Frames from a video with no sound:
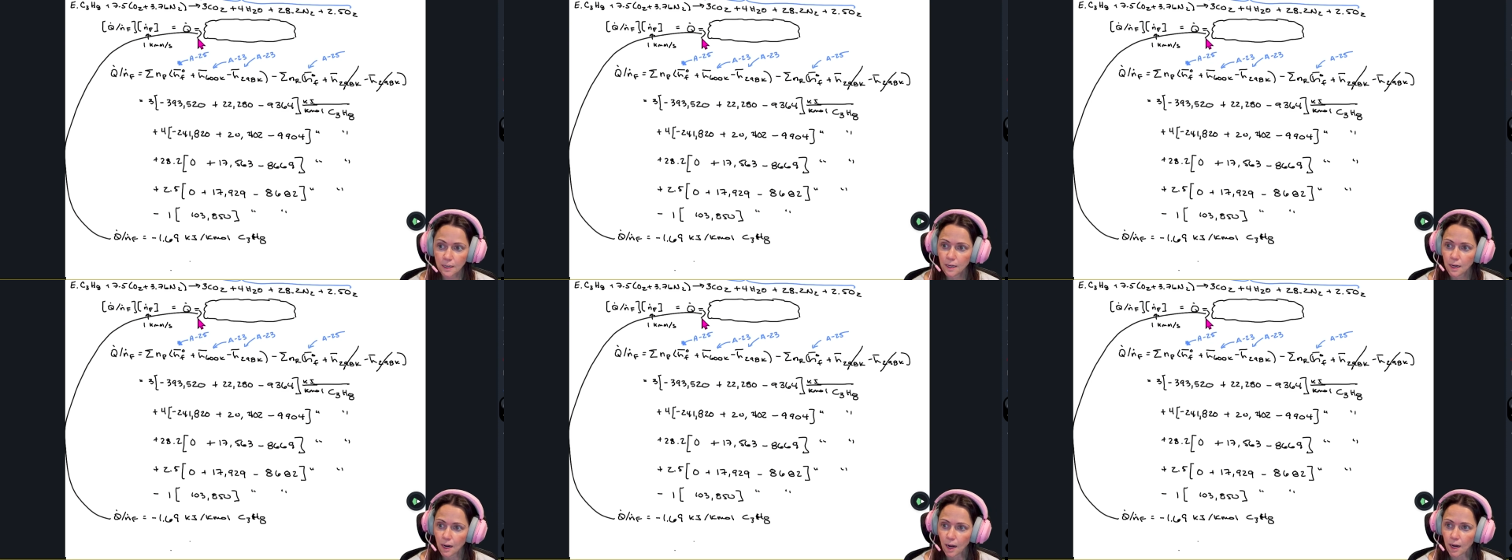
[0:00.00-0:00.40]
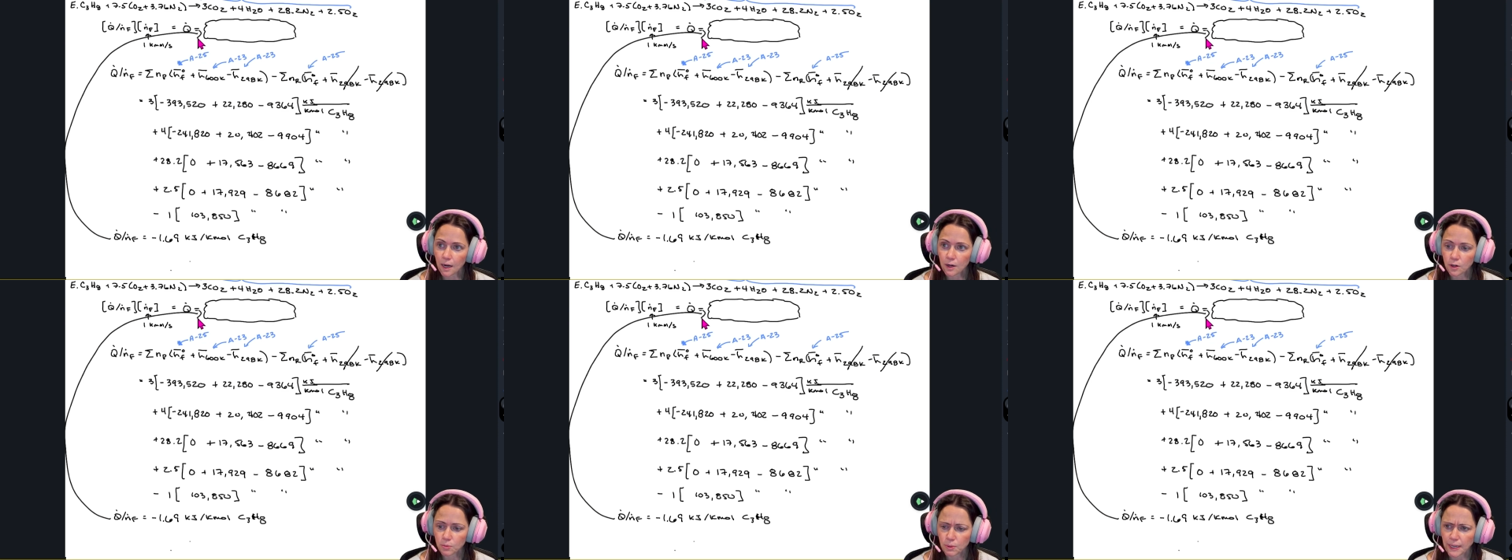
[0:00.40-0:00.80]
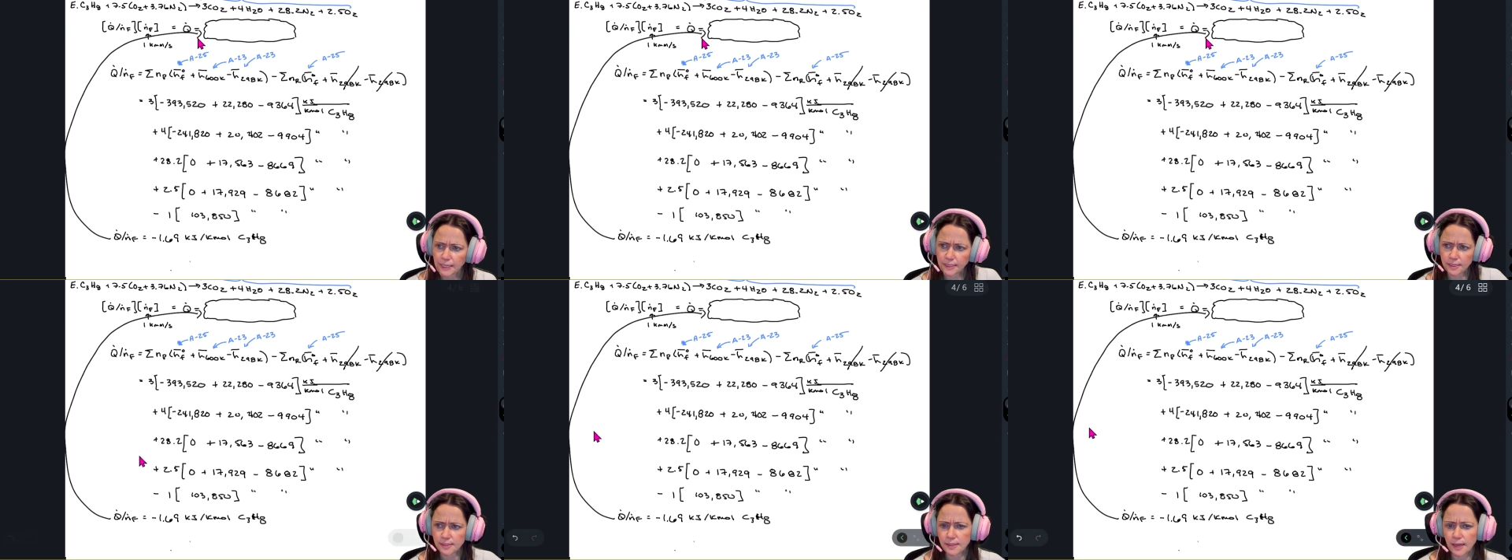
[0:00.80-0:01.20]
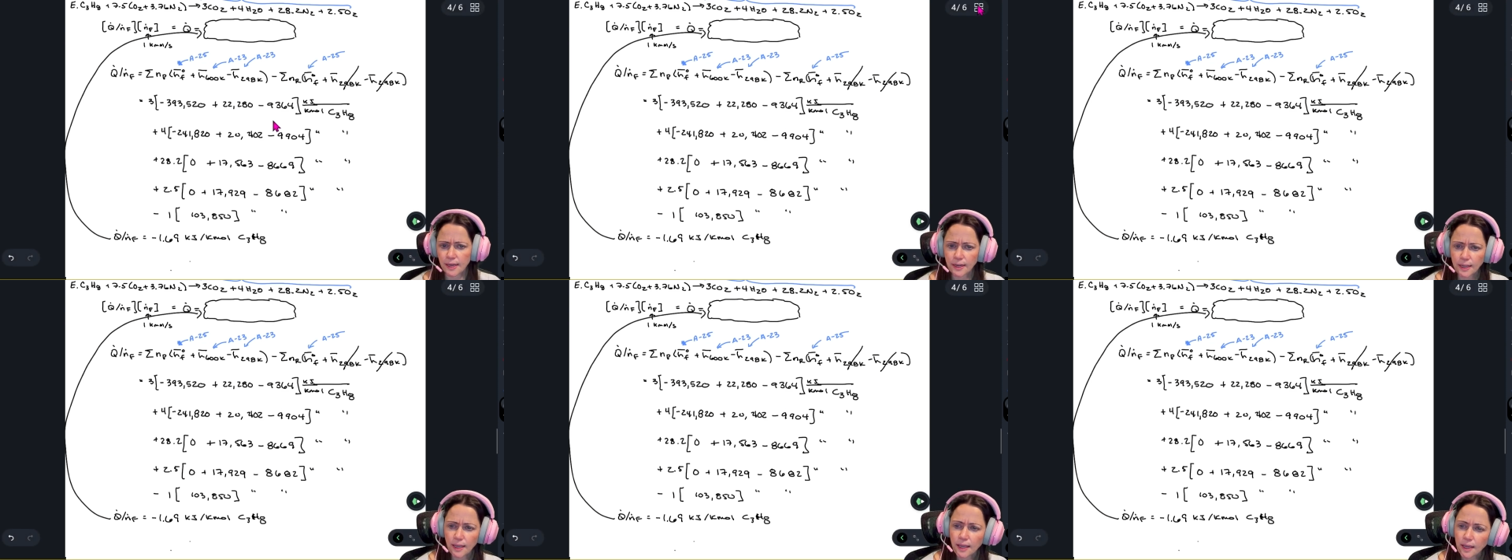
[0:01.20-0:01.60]
All right. Is that
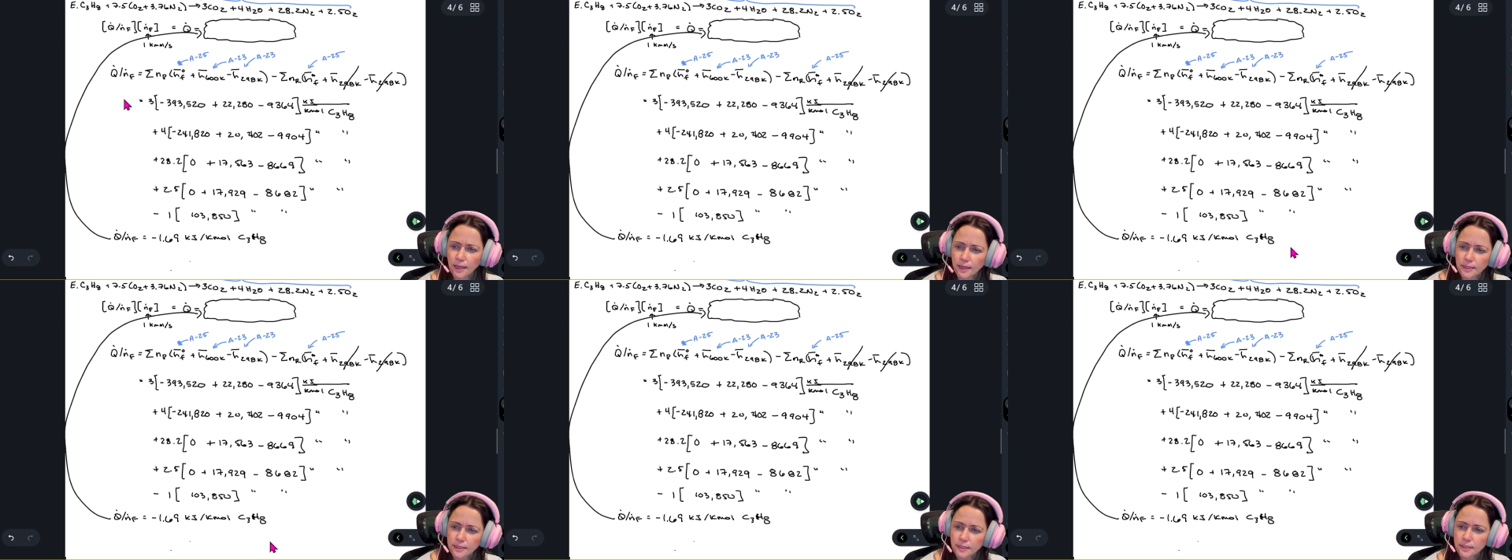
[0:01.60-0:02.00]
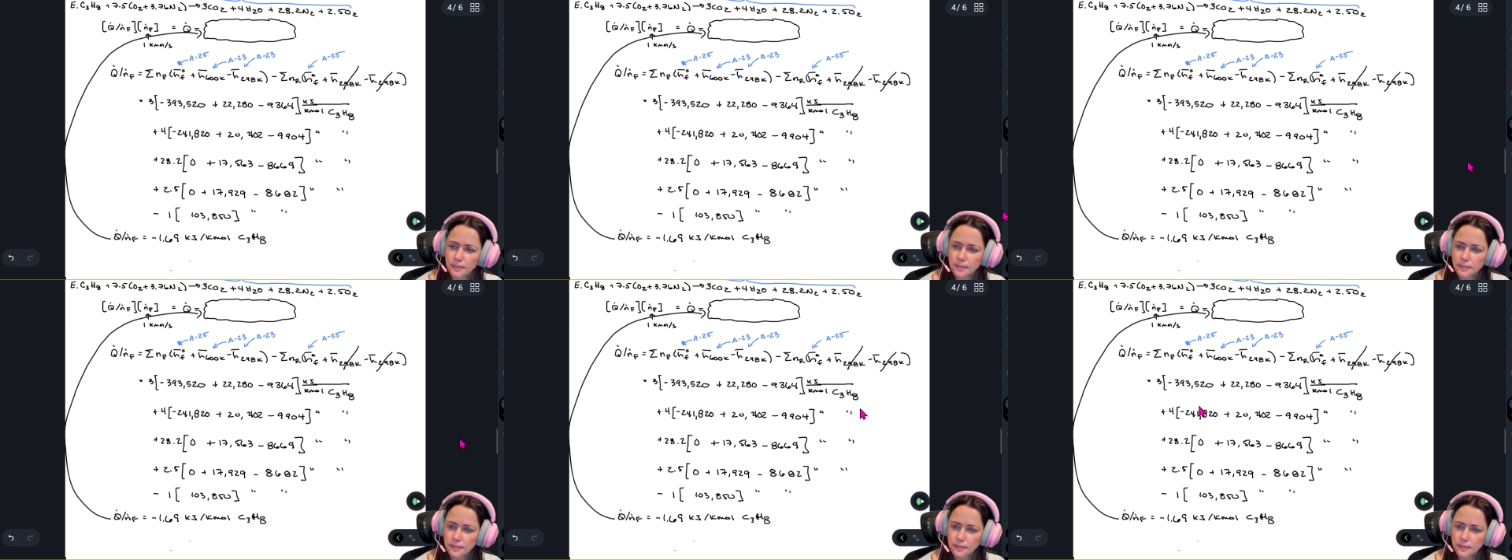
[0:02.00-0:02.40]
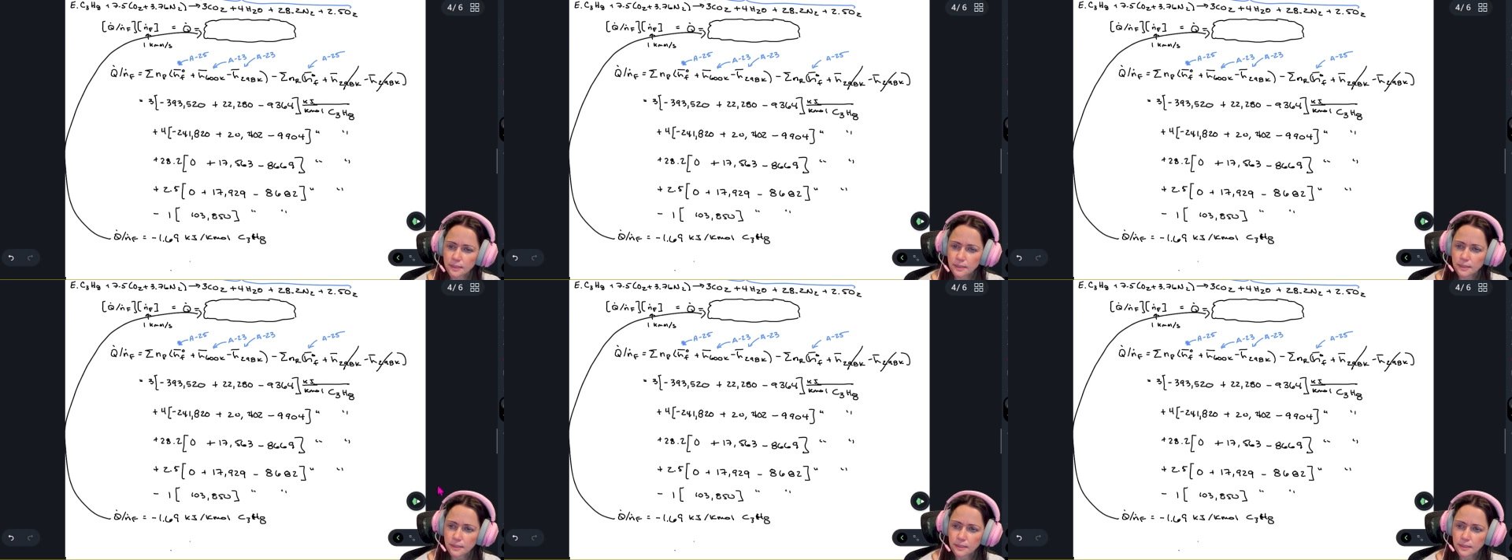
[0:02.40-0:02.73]
it? I